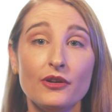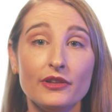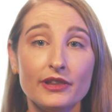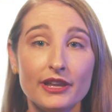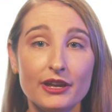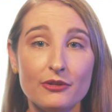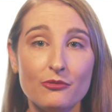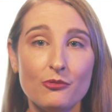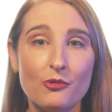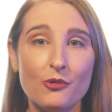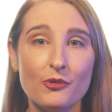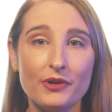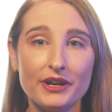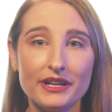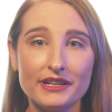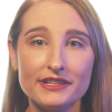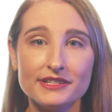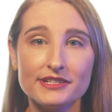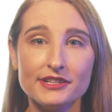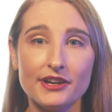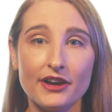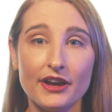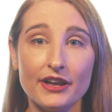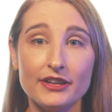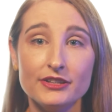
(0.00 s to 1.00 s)
early
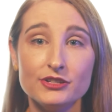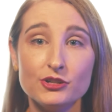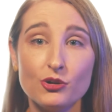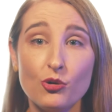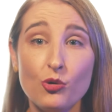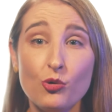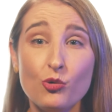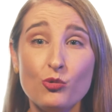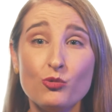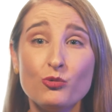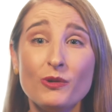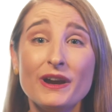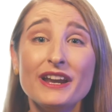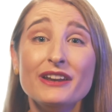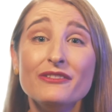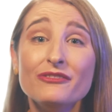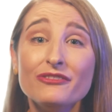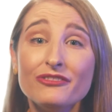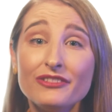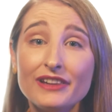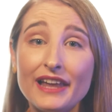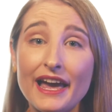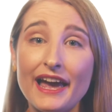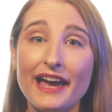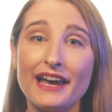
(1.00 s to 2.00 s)
warning signs or
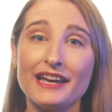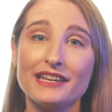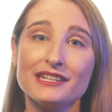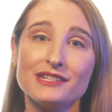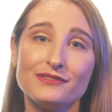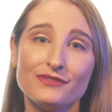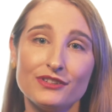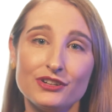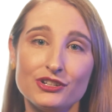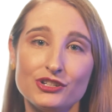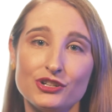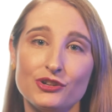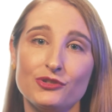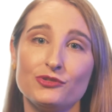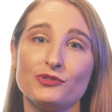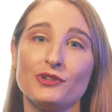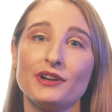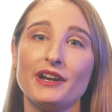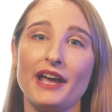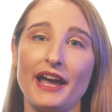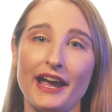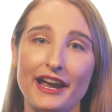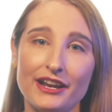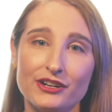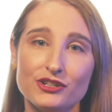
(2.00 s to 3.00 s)
red flags for
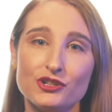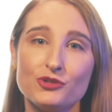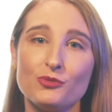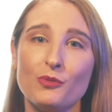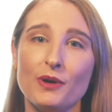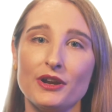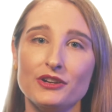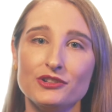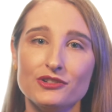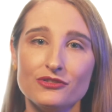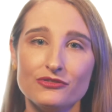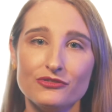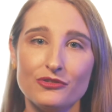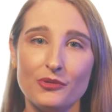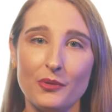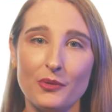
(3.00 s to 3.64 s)
children aged 1 to